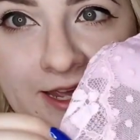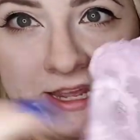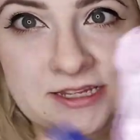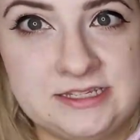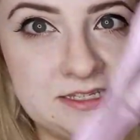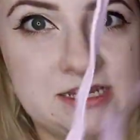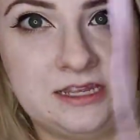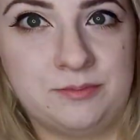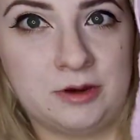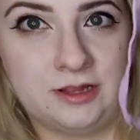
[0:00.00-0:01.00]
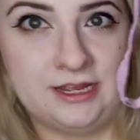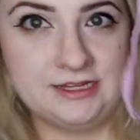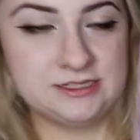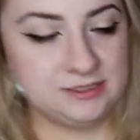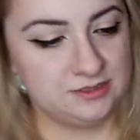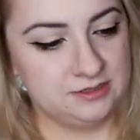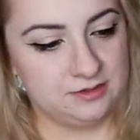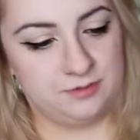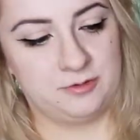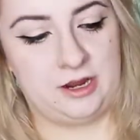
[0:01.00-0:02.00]
Lace Bralette
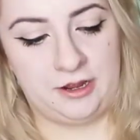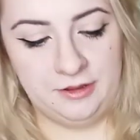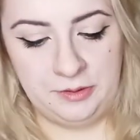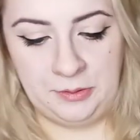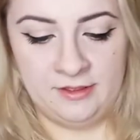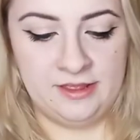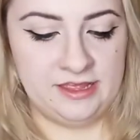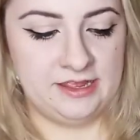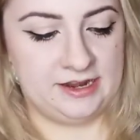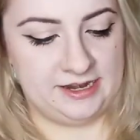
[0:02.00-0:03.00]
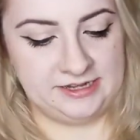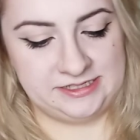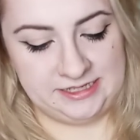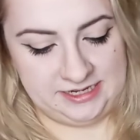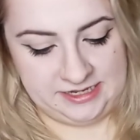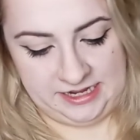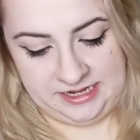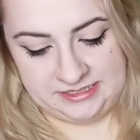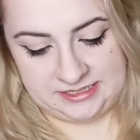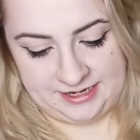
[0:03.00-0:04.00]
or bra. And it's in
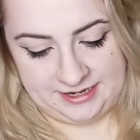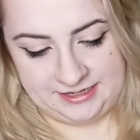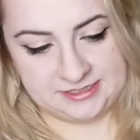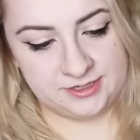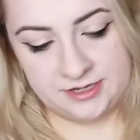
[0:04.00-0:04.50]
a size